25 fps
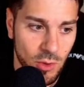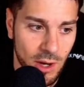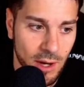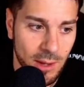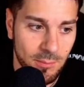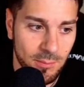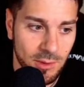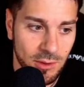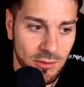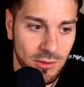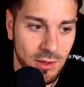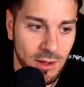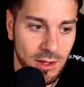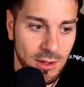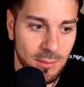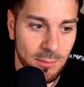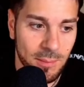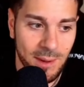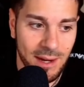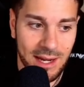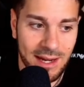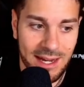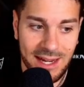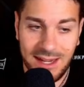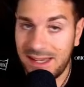I prefer it,
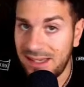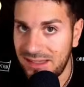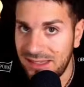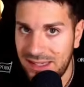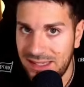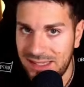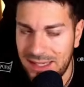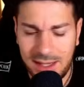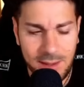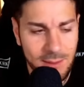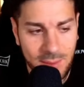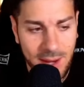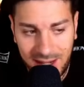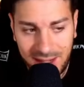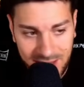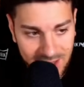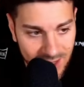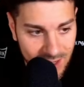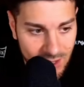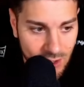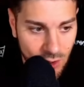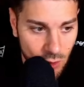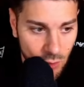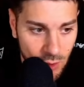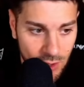but again, it's the same
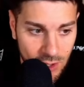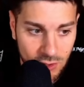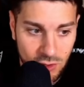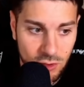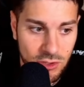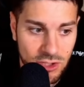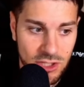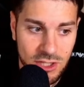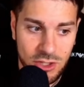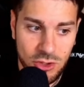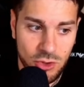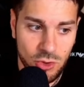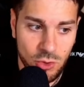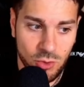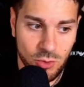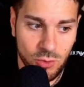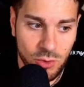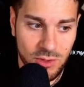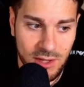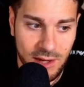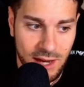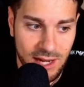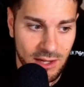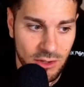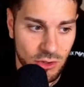idea. Queen to c2,
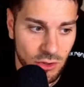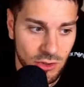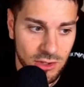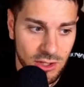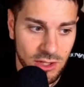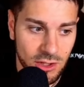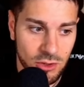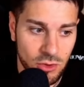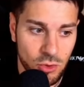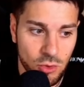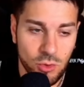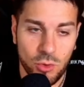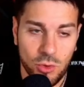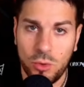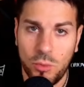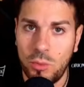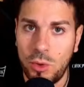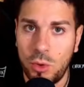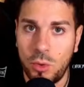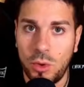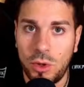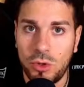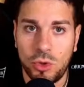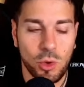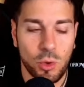knight to d2. We
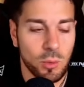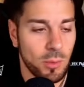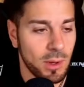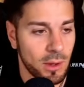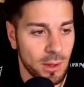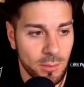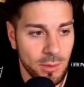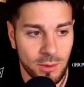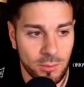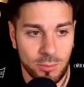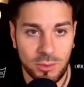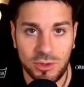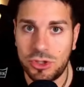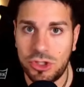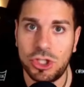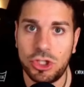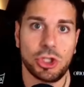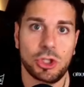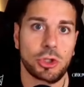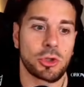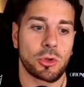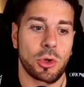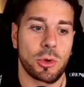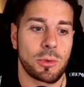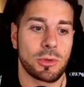want to open up the
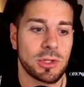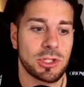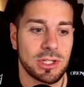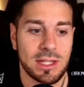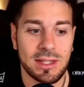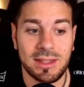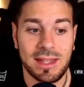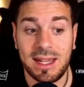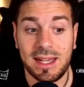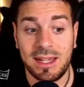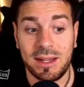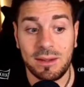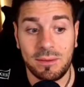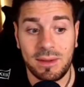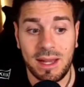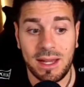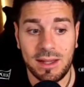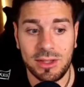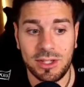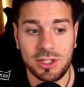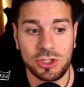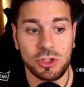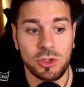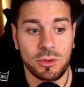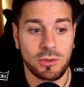position to obviously take
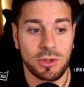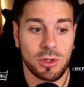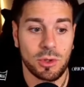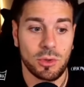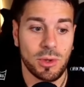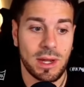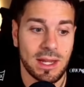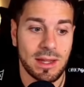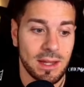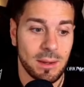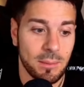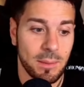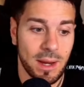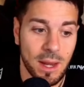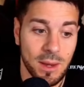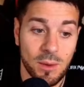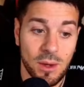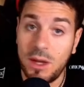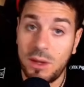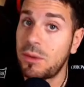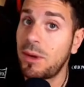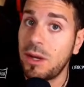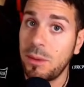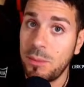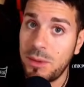advantage of the greater power
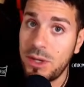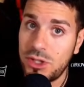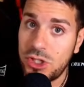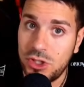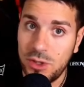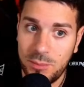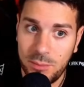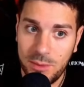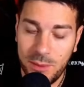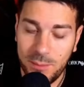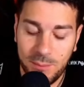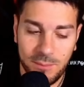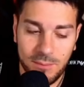of our bishop.